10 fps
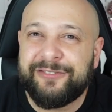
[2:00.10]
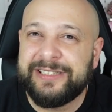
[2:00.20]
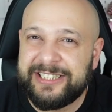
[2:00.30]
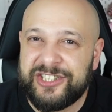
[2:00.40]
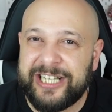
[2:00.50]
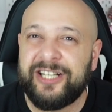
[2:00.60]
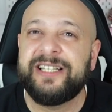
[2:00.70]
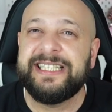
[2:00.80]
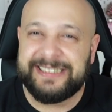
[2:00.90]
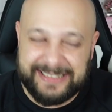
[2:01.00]
on this channel,
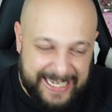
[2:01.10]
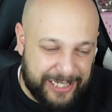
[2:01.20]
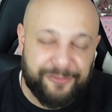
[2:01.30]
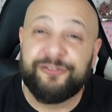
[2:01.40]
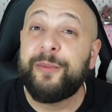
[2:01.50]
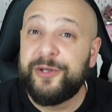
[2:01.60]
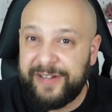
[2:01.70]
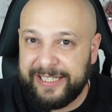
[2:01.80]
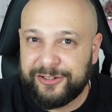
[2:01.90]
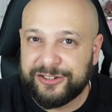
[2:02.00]
it's taken from
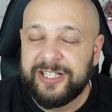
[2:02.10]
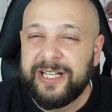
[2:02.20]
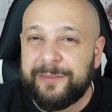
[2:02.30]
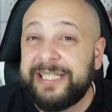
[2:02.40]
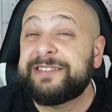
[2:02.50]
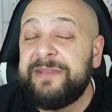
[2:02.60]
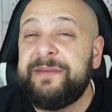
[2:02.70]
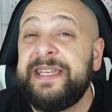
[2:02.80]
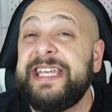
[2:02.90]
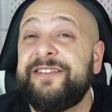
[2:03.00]
Juventus, but it's
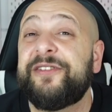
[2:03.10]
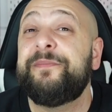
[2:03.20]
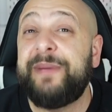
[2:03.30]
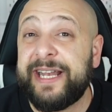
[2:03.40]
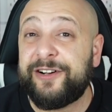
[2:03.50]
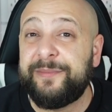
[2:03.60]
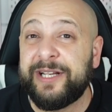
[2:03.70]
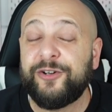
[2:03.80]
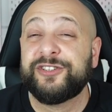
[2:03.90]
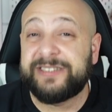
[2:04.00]
maybe even better
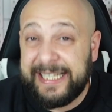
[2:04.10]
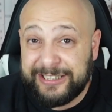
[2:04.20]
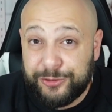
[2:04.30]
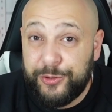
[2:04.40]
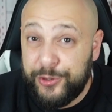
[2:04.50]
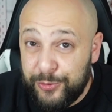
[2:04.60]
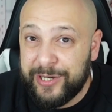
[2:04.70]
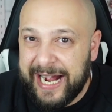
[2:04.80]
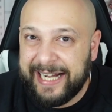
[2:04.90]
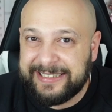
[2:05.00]
because thanks to you
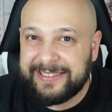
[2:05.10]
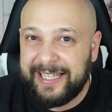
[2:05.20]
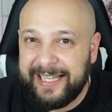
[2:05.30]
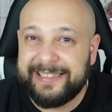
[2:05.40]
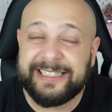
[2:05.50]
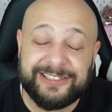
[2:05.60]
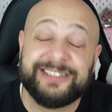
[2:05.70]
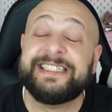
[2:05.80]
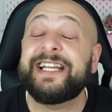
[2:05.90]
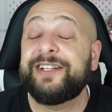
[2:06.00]
guys, and that's the
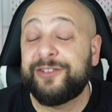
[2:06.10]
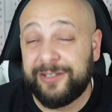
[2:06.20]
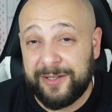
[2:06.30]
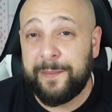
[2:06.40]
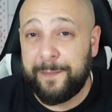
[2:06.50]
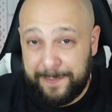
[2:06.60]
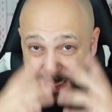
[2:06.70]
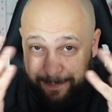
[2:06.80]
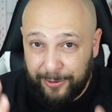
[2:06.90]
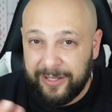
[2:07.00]
second
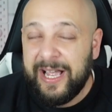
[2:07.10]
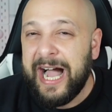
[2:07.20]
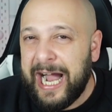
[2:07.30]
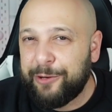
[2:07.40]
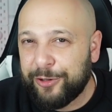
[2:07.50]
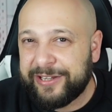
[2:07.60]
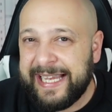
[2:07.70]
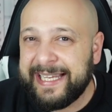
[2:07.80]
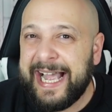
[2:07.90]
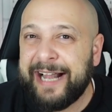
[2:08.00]
people I want to
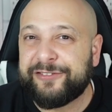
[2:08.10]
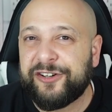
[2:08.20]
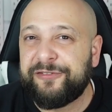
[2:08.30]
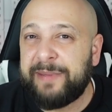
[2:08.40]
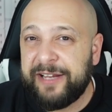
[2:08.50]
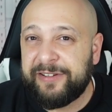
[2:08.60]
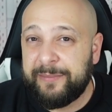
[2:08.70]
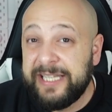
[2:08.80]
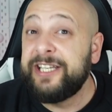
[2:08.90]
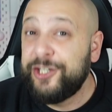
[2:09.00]
thank after my
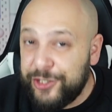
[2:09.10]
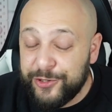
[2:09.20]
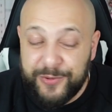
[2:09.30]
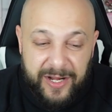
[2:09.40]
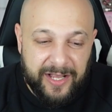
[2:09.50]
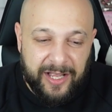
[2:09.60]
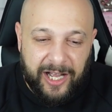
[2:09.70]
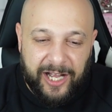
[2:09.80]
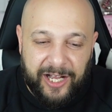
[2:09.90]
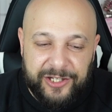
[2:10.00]
family, you.
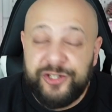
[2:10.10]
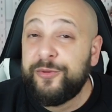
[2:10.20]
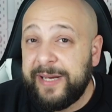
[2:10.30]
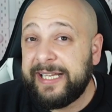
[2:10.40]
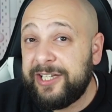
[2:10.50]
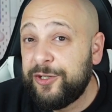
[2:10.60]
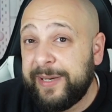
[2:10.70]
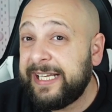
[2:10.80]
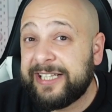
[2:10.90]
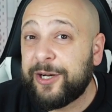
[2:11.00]
Uh, you made you
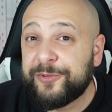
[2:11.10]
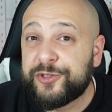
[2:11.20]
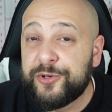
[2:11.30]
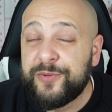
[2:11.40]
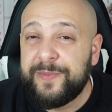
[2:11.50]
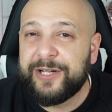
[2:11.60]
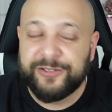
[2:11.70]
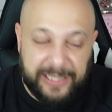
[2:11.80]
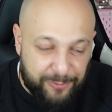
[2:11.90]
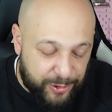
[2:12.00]
made it come true
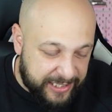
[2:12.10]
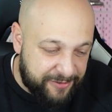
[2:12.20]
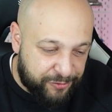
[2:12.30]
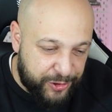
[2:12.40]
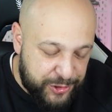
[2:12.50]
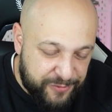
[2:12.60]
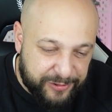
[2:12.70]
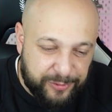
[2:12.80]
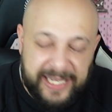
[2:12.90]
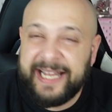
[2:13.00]
because I'm working for Juve
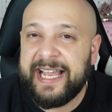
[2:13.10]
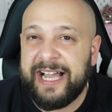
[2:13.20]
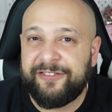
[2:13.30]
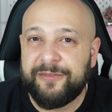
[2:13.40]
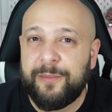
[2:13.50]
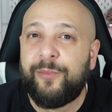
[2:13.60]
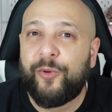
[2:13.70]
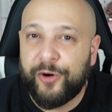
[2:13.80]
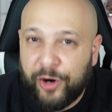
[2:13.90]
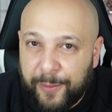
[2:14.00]
today. I have
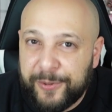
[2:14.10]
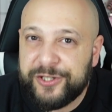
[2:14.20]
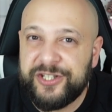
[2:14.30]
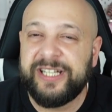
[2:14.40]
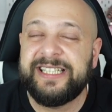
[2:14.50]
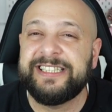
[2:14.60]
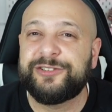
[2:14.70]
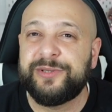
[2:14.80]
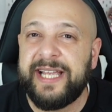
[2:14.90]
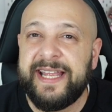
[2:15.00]
more opportunities
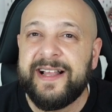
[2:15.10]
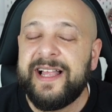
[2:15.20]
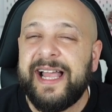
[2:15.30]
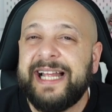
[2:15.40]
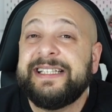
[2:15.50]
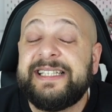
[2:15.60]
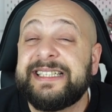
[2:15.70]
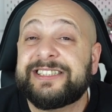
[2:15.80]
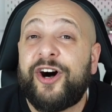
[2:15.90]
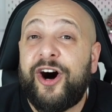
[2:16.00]
today, and
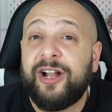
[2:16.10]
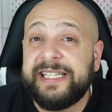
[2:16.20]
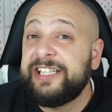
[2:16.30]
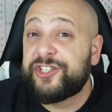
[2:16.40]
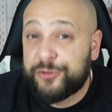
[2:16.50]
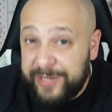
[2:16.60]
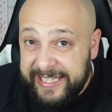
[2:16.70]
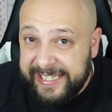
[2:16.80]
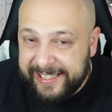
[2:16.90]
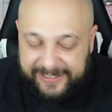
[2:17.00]
this all in three
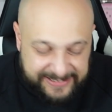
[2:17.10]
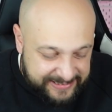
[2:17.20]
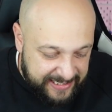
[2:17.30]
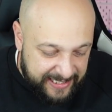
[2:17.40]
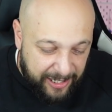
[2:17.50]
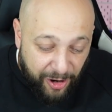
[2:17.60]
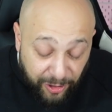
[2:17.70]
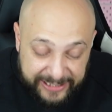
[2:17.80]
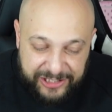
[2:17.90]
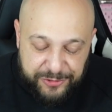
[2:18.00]
years.
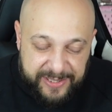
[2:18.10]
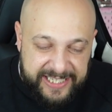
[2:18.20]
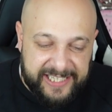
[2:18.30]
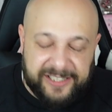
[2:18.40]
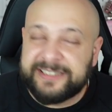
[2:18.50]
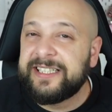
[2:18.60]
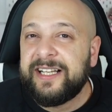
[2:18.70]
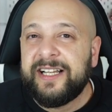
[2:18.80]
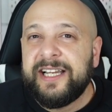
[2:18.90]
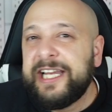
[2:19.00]
All in three years,
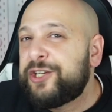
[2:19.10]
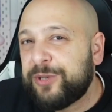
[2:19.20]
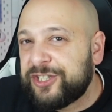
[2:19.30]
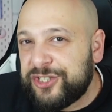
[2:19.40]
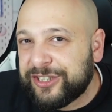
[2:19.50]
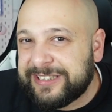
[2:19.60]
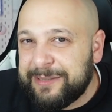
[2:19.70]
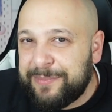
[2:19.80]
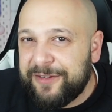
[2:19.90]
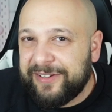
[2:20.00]
it was just
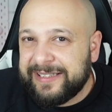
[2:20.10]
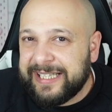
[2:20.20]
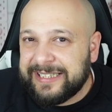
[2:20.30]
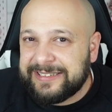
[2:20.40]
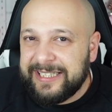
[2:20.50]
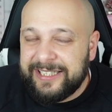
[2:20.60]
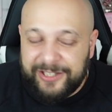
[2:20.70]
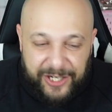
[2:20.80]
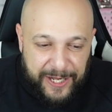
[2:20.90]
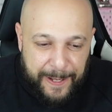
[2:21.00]
simply fantastic.
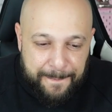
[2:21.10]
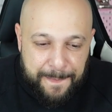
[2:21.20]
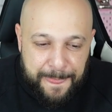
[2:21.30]
The